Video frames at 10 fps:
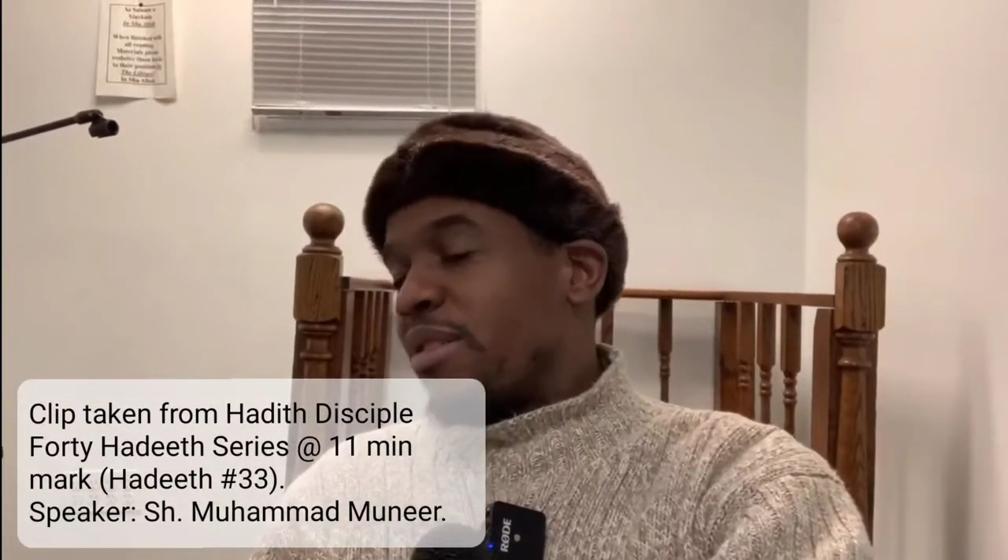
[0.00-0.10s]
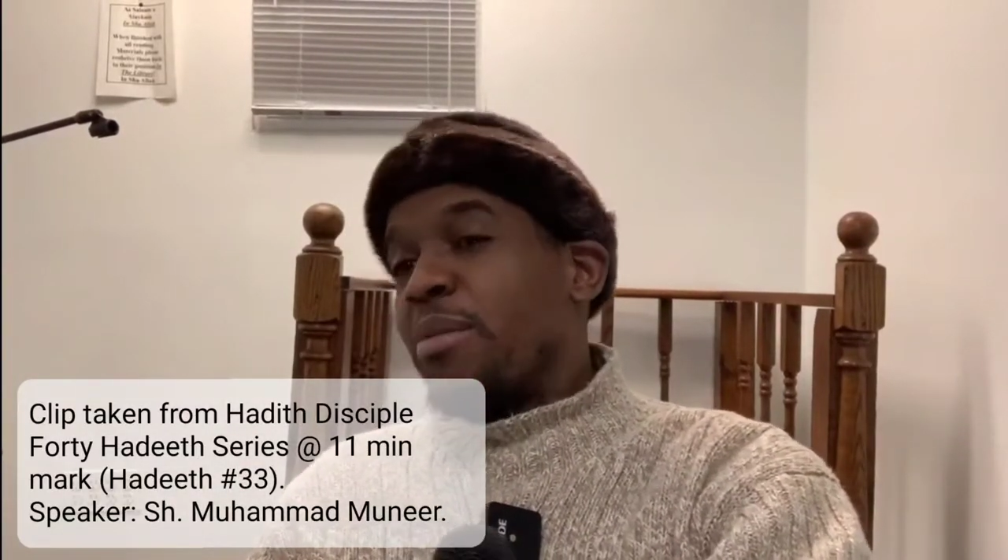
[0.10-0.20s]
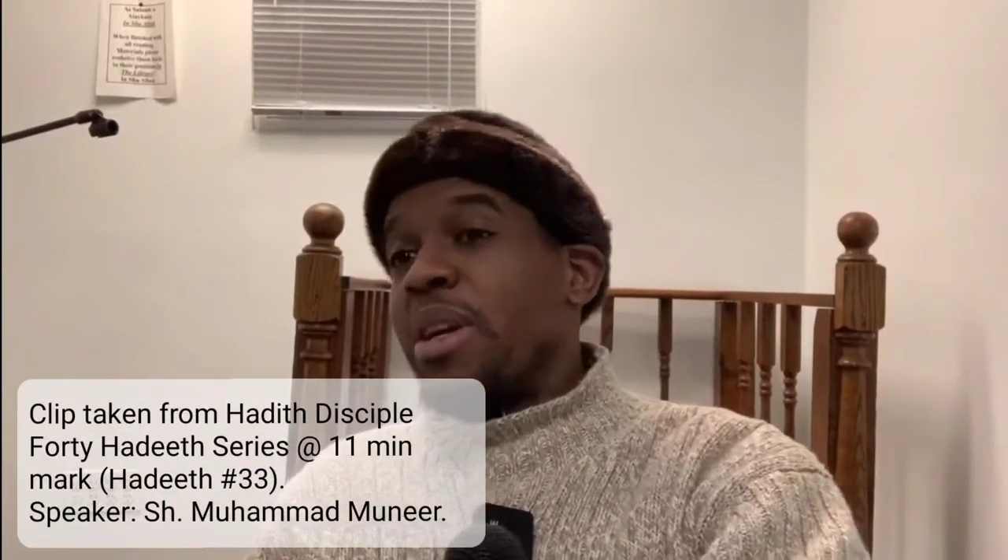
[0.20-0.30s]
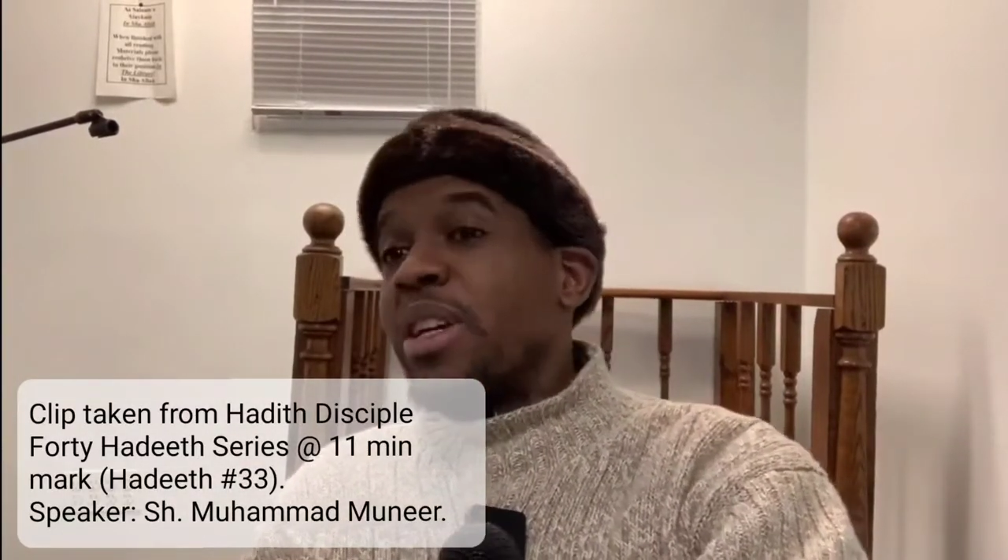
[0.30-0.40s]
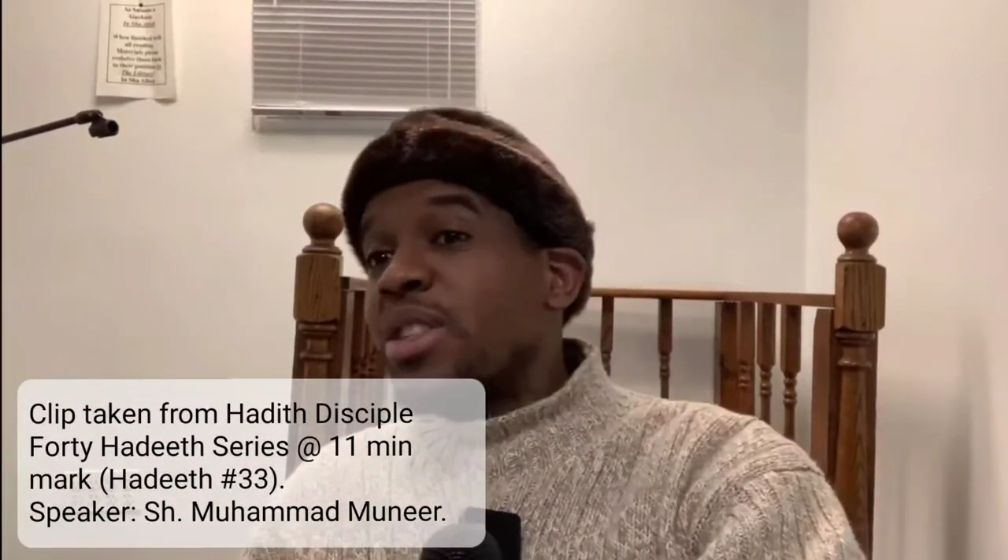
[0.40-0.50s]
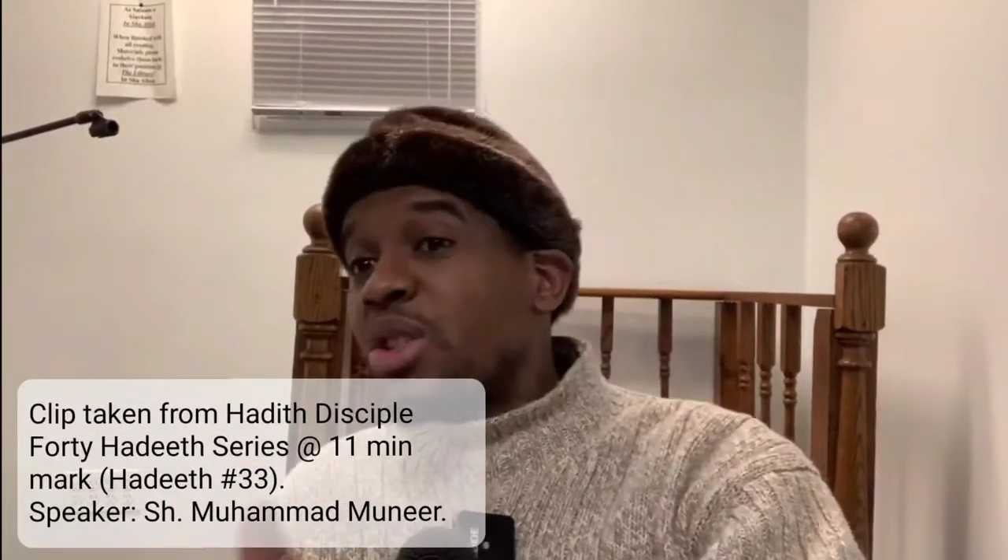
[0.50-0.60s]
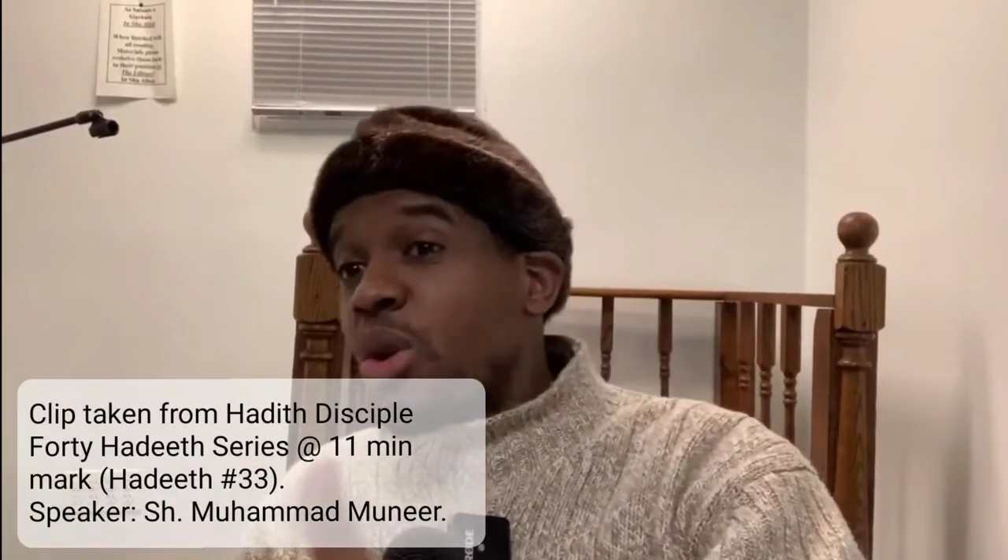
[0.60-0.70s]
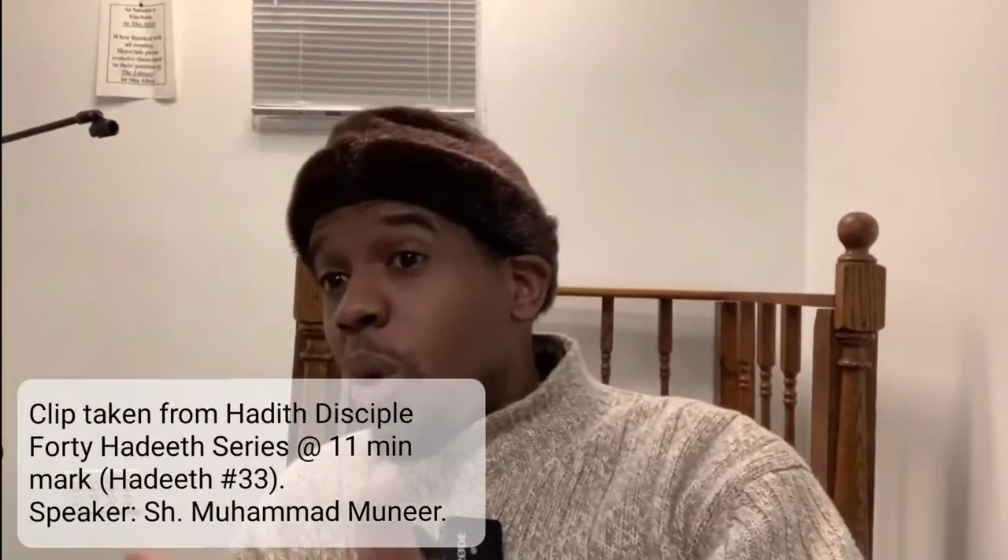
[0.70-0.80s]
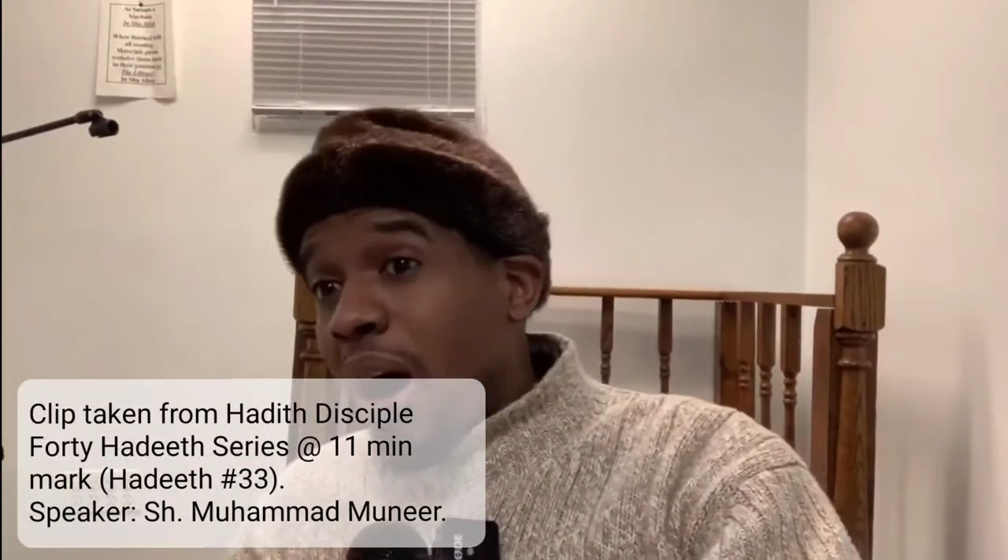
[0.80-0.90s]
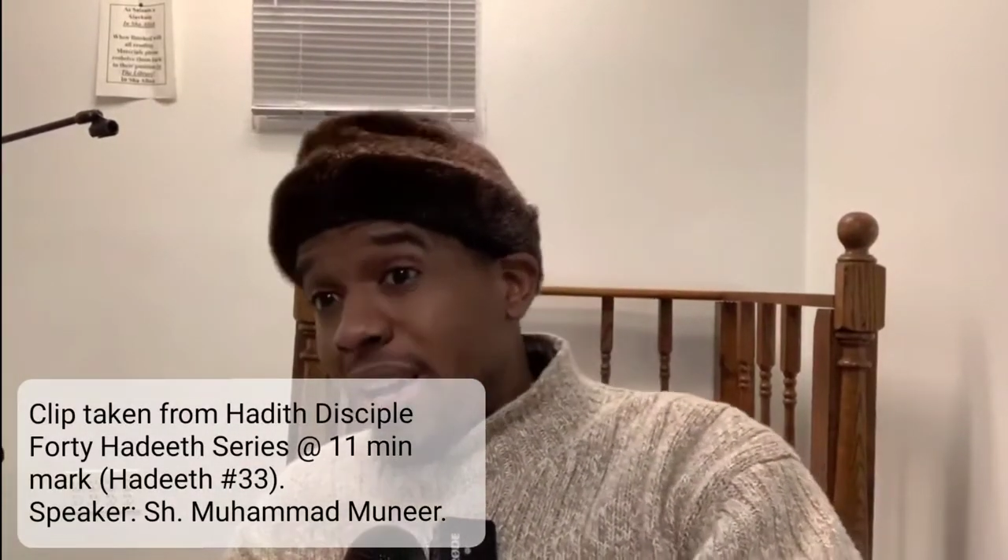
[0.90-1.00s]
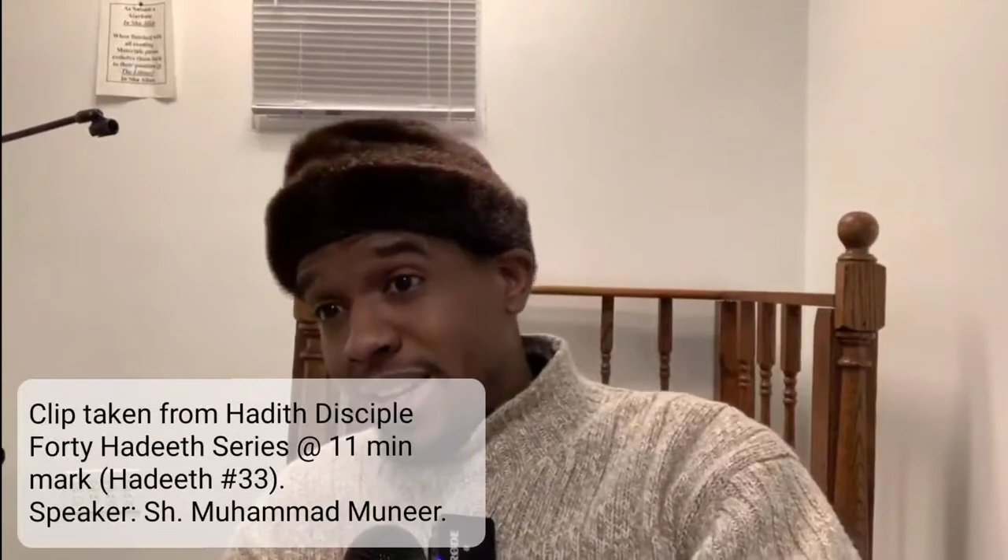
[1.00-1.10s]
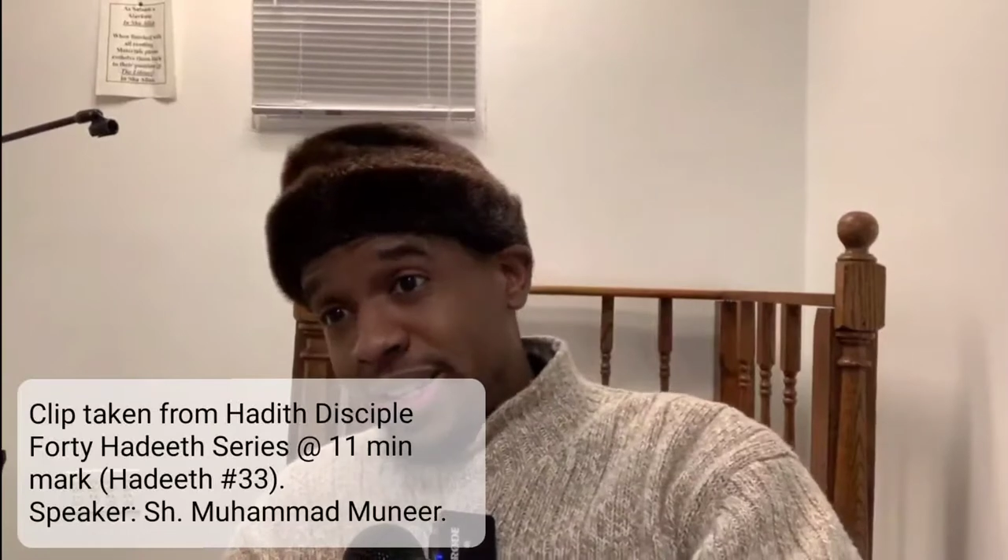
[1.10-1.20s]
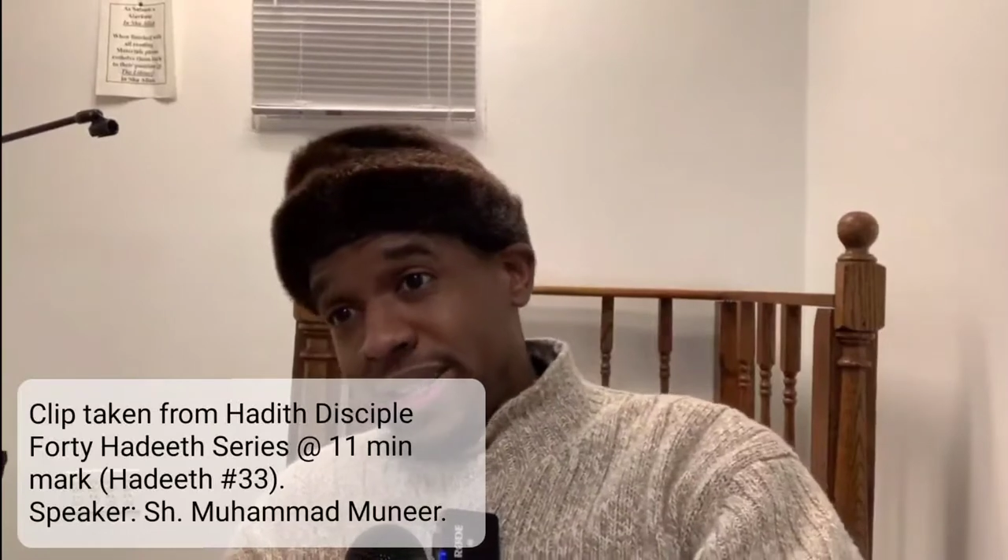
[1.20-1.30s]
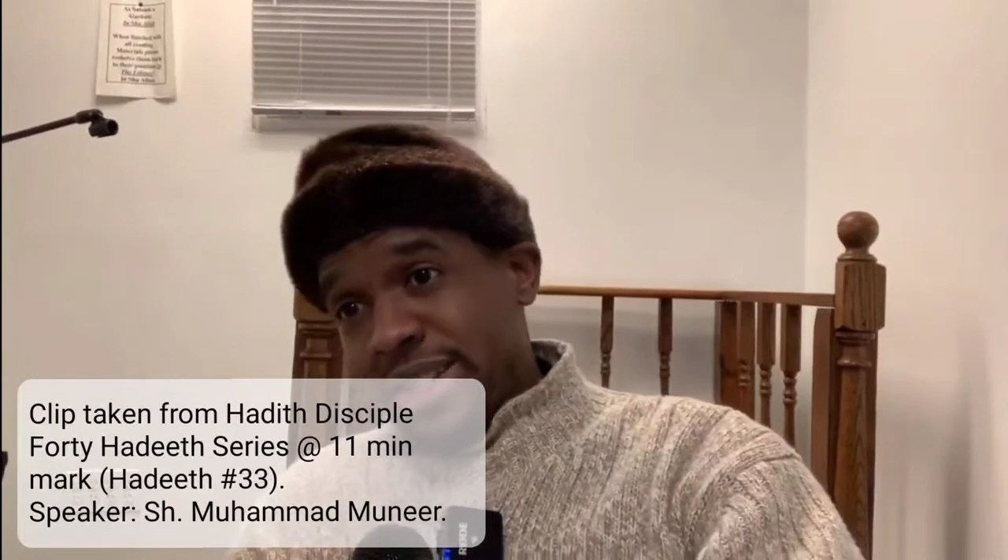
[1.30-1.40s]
to be a squire